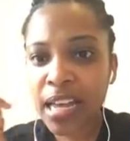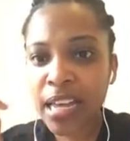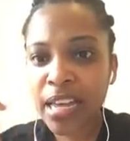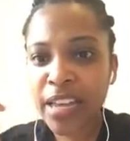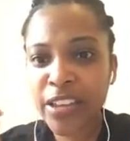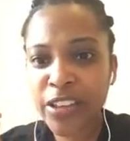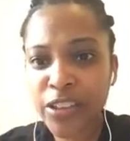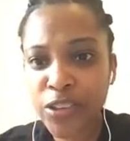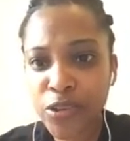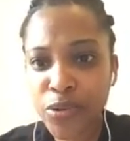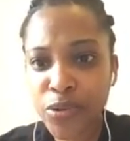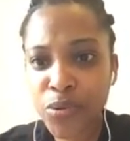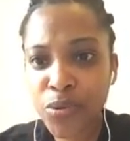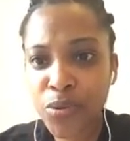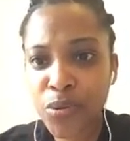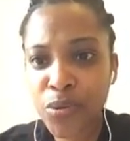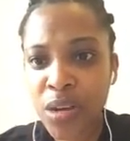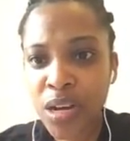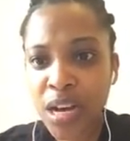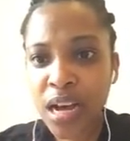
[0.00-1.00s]

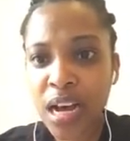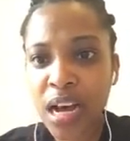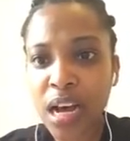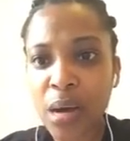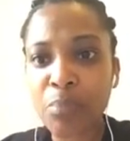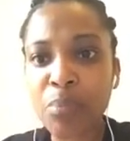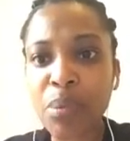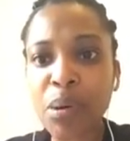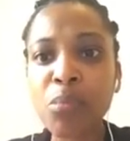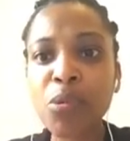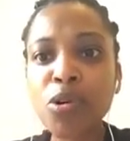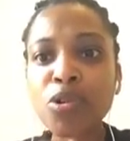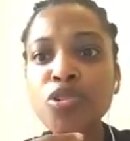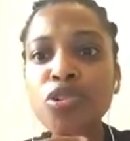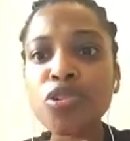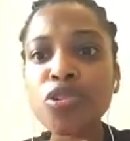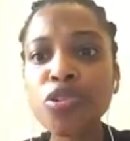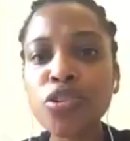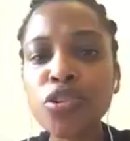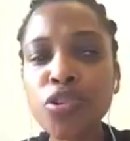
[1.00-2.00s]
U, upper motor
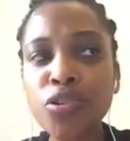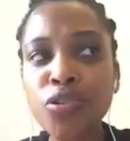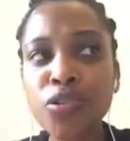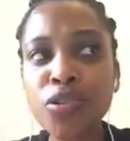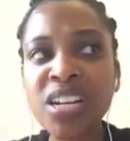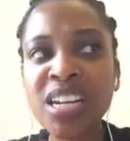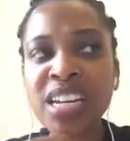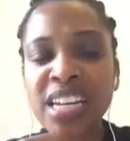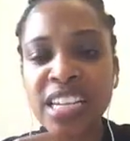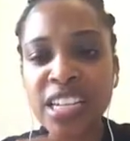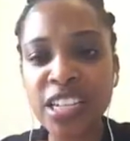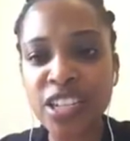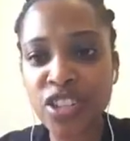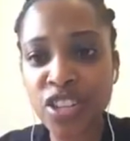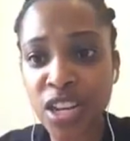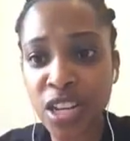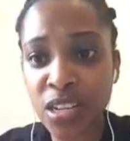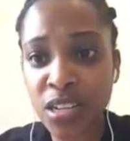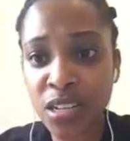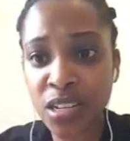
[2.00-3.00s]
neuron
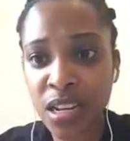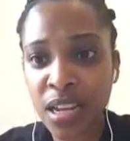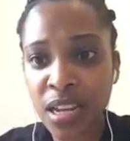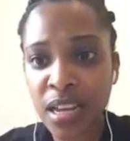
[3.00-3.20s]
lesion.